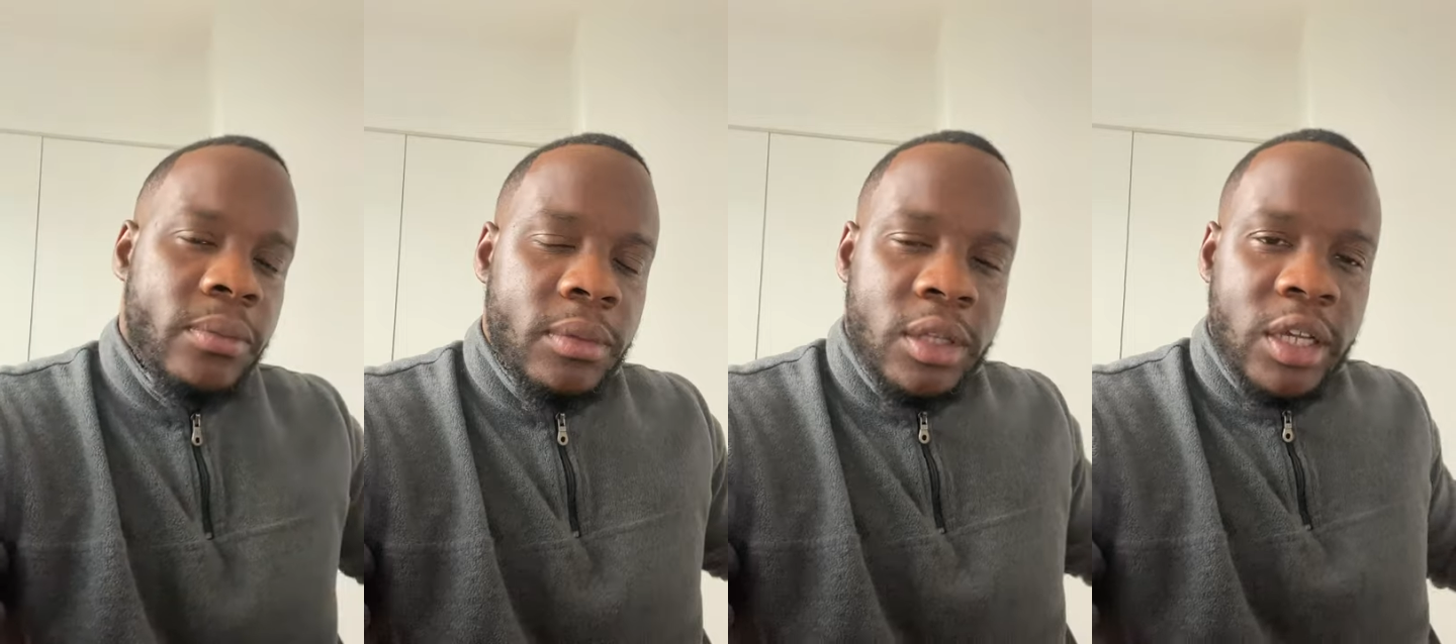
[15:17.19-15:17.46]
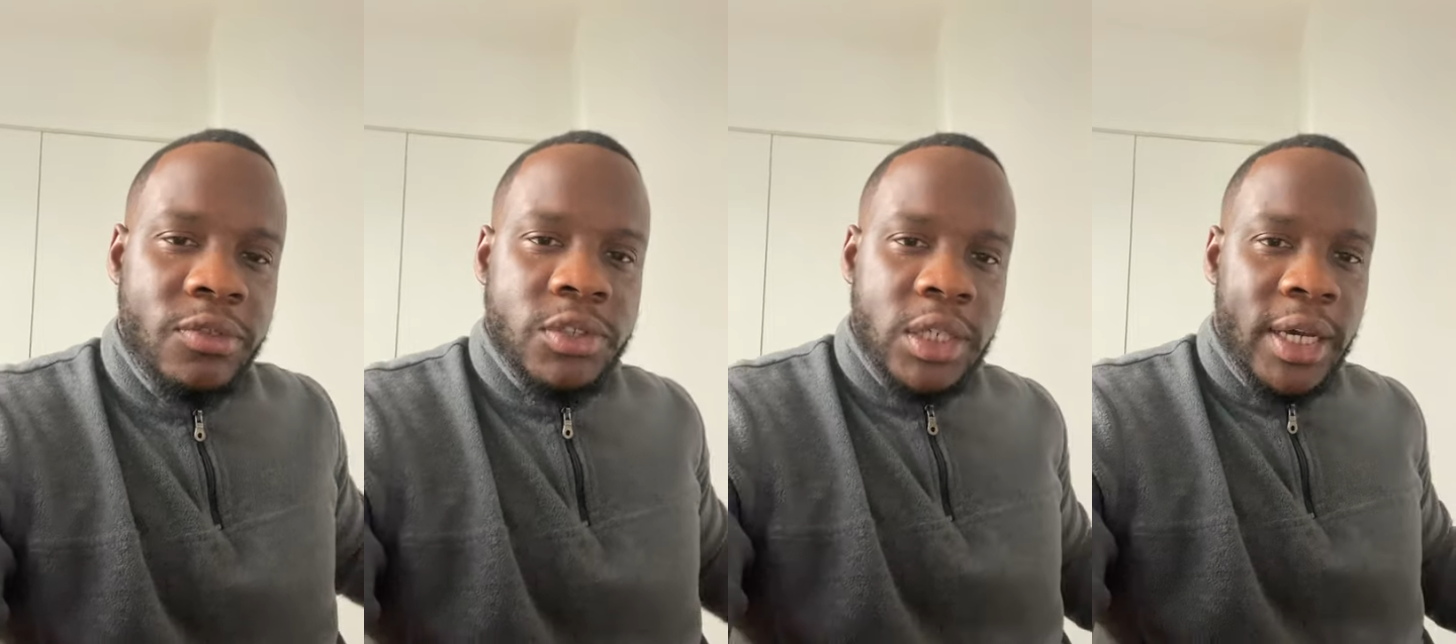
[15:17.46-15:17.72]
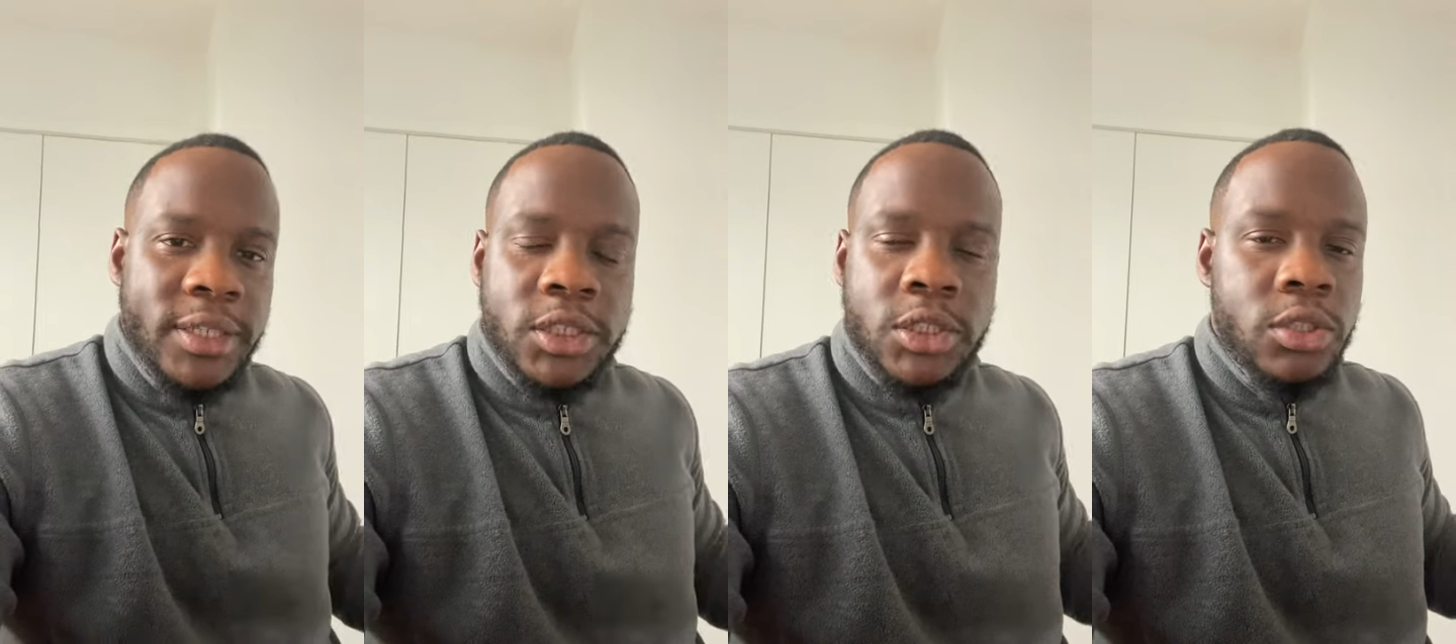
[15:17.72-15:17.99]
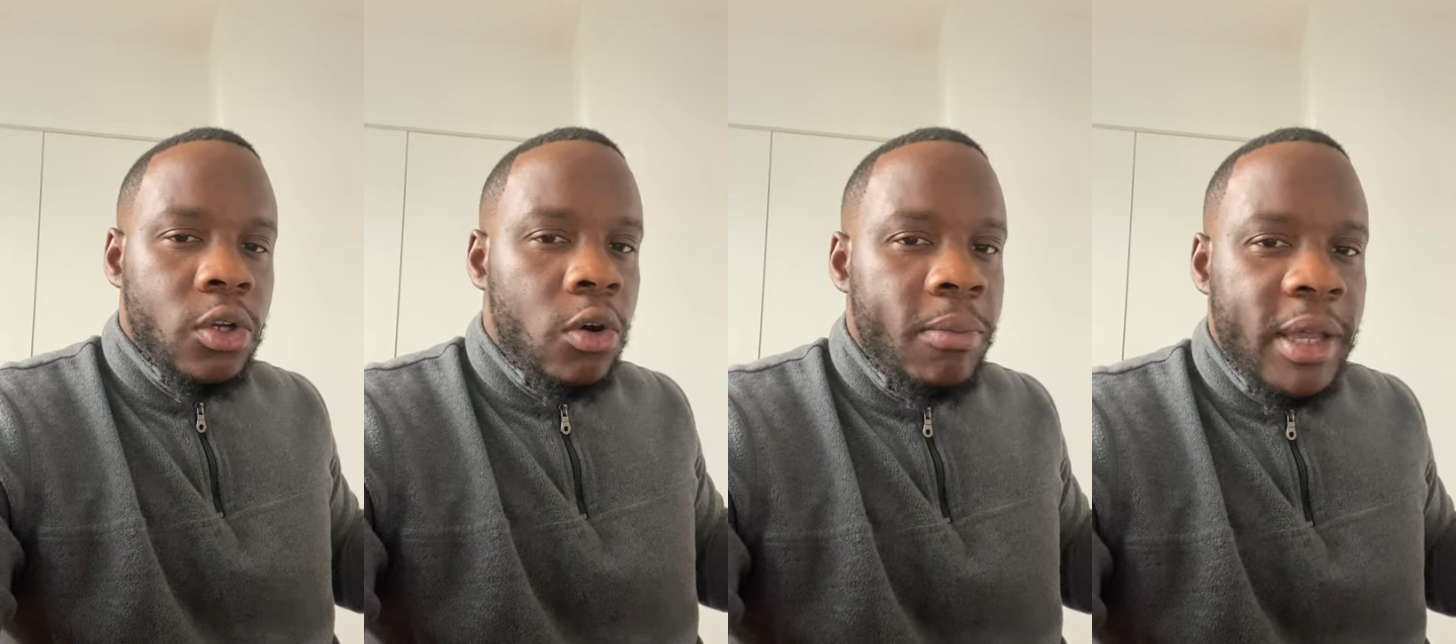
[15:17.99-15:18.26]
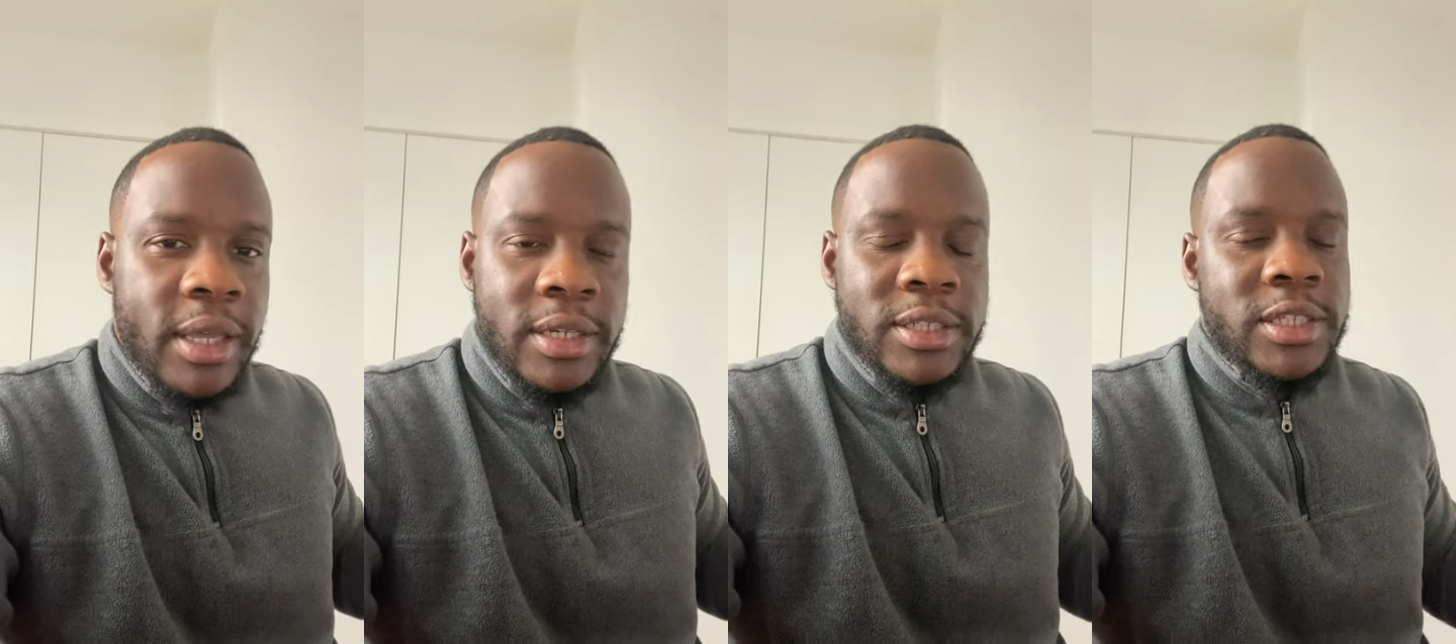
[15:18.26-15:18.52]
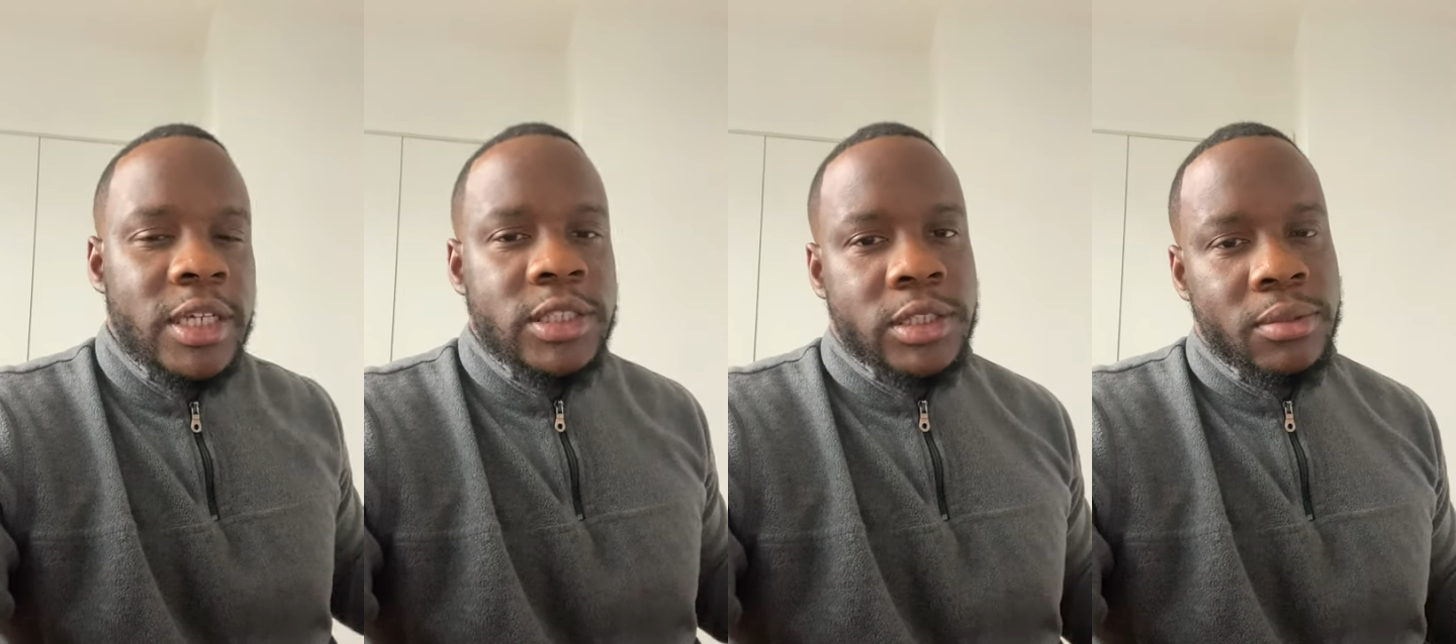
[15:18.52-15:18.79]
from the left side just don't make any
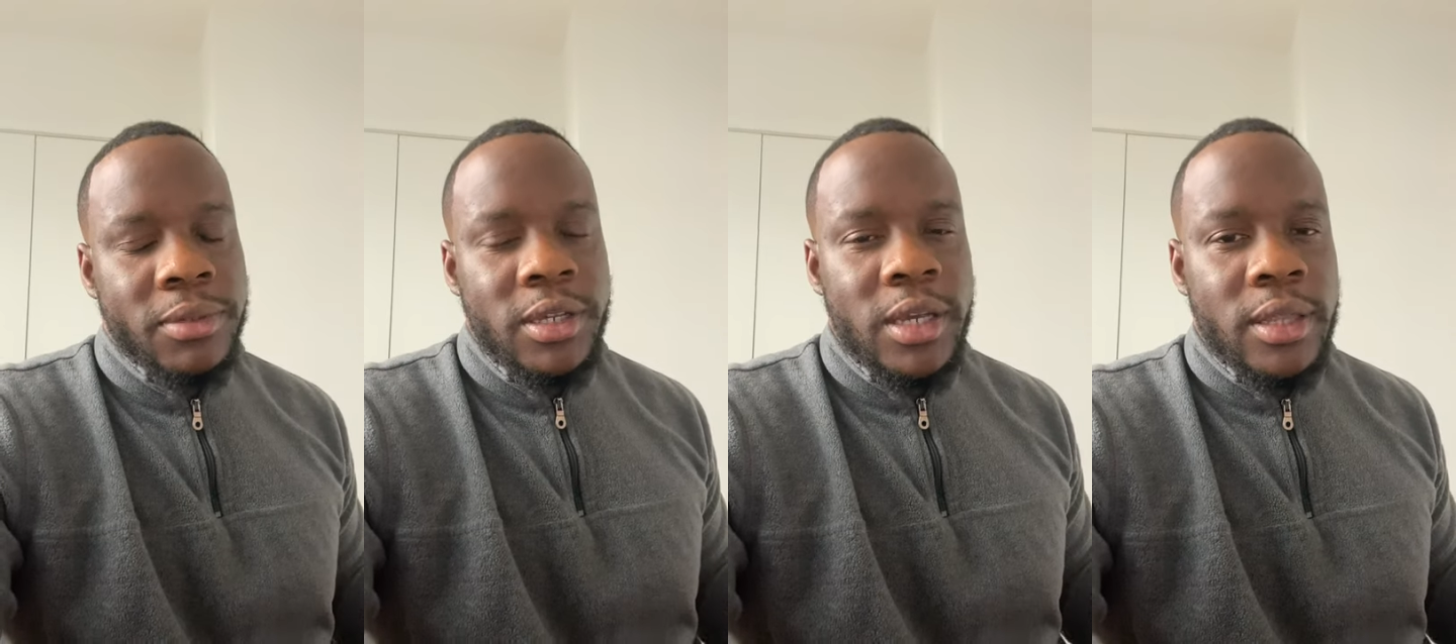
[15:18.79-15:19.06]
sense to me,